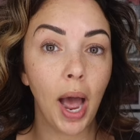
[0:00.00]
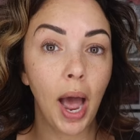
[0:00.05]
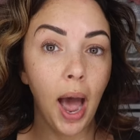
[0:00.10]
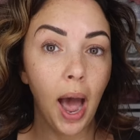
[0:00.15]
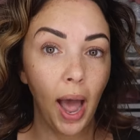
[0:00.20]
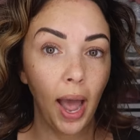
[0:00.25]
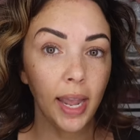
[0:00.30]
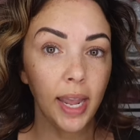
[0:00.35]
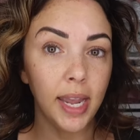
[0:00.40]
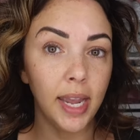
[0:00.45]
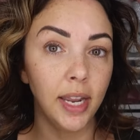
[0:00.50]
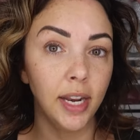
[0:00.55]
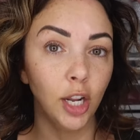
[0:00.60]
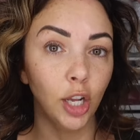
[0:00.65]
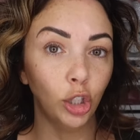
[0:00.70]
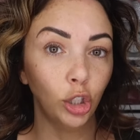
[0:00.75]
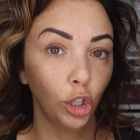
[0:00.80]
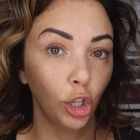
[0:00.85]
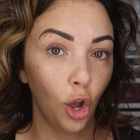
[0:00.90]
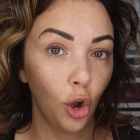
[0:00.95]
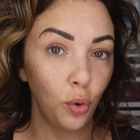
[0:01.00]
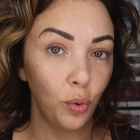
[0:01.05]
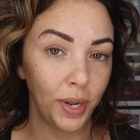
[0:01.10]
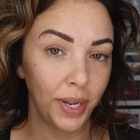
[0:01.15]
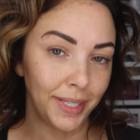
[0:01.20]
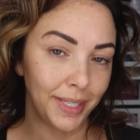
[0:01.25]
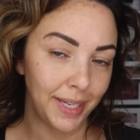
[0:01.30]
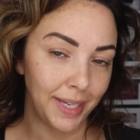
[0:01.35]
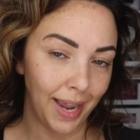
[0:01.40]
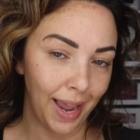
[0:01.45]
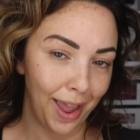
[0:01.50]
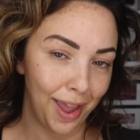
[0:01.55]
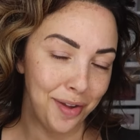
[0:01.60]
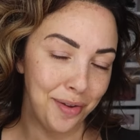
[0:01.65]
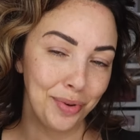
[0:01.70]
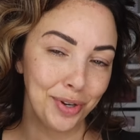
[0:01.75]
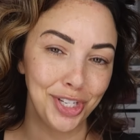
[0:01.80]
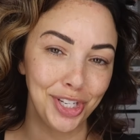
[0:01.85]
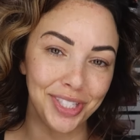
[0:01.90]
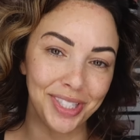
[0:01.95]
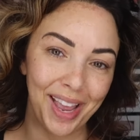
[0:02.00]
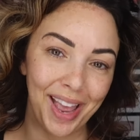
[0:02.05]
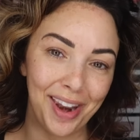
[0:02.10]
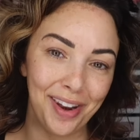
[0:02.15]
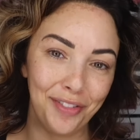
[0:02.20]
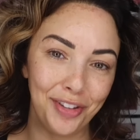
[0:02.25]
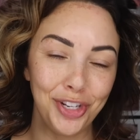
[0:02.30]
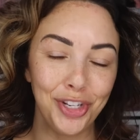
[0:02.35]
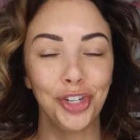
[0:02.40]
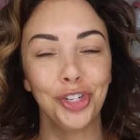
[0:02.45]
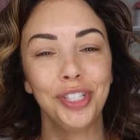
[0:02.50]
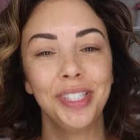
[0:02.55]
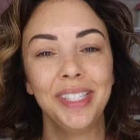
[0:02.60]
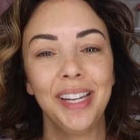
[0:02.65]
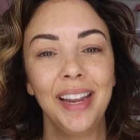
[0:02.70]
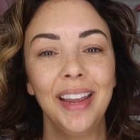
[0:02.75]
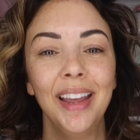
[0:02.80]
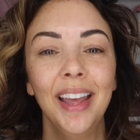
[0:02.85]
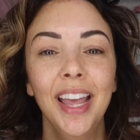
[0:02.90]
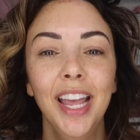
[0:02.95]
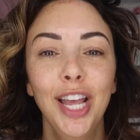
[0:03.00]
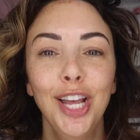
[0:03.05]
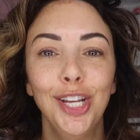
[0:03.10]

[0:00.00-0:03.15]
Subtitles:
high-end, low-end today, which is kind of interesting.